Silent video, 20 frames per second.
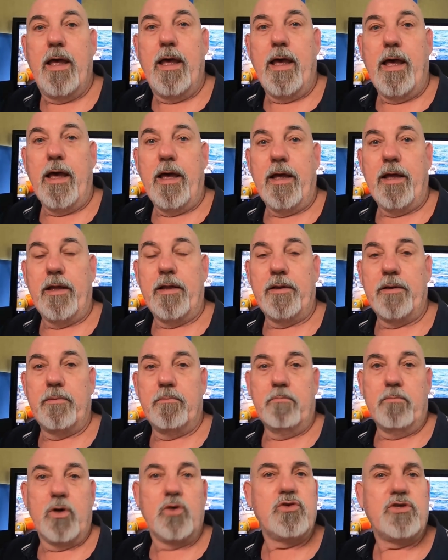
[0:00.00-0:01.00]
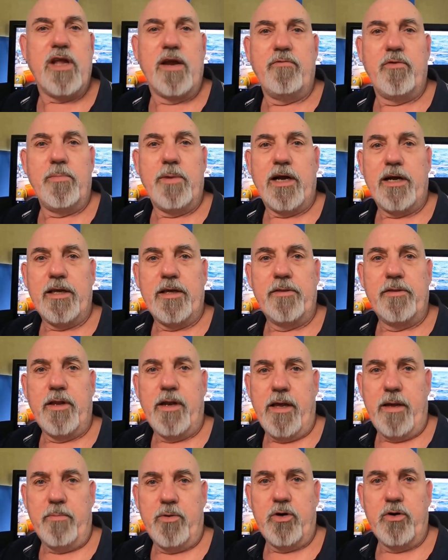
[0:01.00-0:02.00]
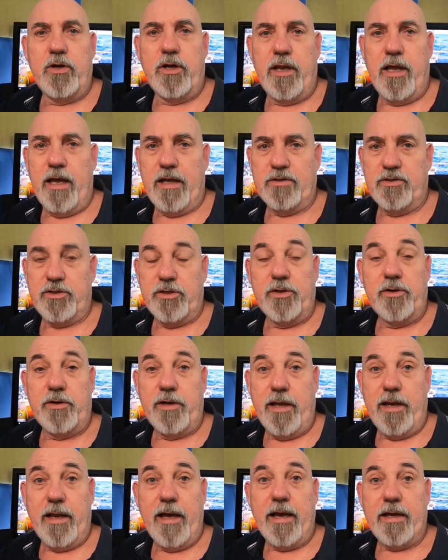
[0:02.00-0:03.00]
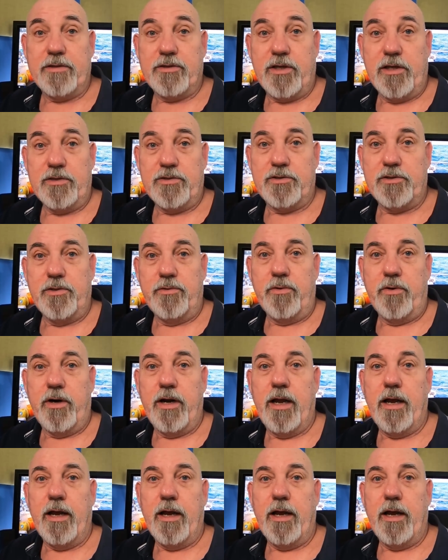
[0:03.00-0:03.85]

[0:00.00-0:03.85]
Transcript: And most everybody in the neighborhood has internet access in their